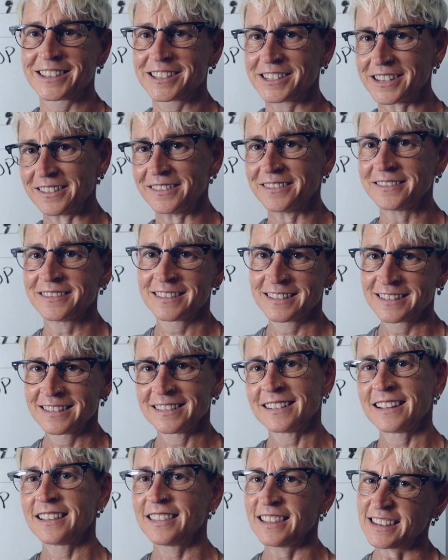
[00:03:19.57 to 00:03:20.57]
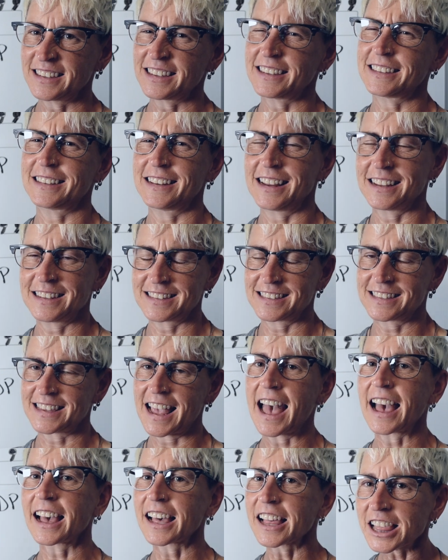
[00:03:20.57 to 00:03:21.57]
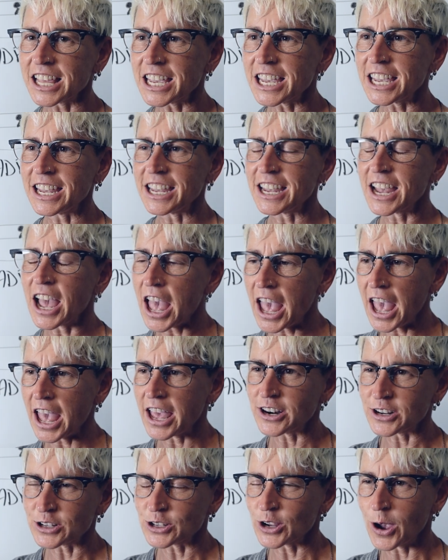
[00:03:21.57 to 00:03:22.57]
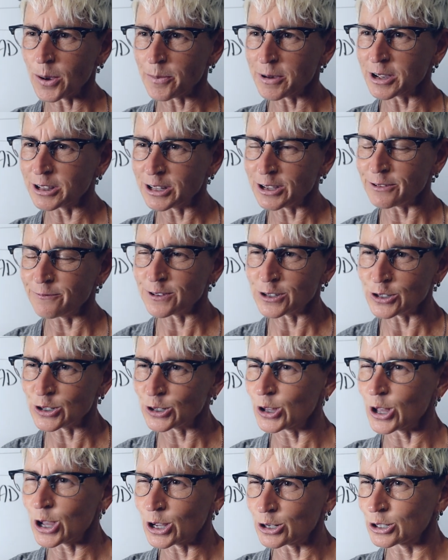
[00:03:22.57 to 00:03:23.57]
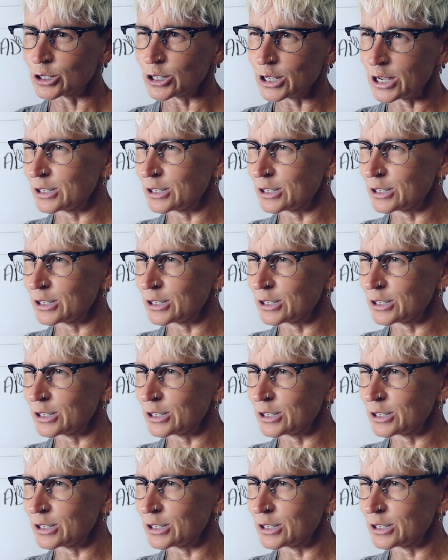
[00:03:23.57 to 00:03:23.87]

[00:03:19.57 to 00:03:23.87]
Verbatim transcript: so this isn't exactly anatomically physiologically